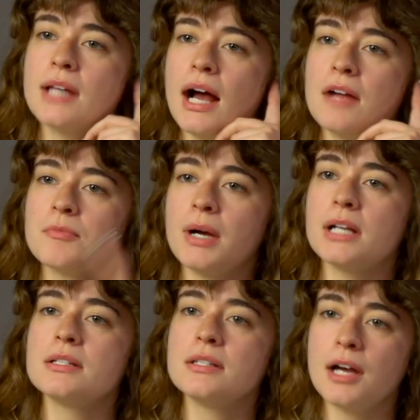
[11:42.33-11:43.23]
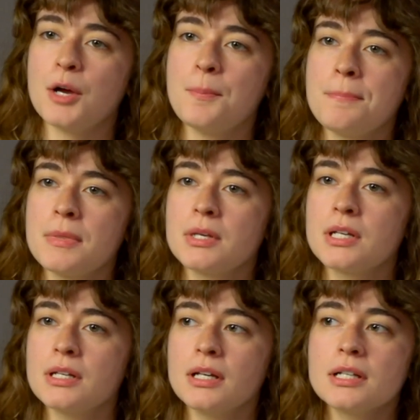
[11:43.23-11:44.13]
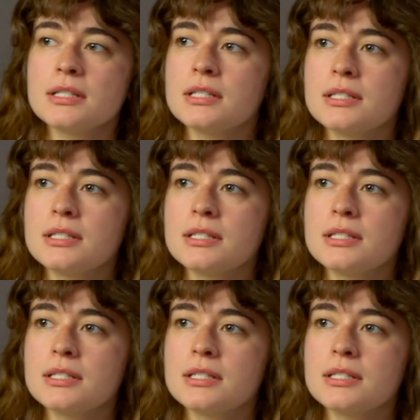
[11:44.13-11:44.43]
the hive mind. Yeah. Because it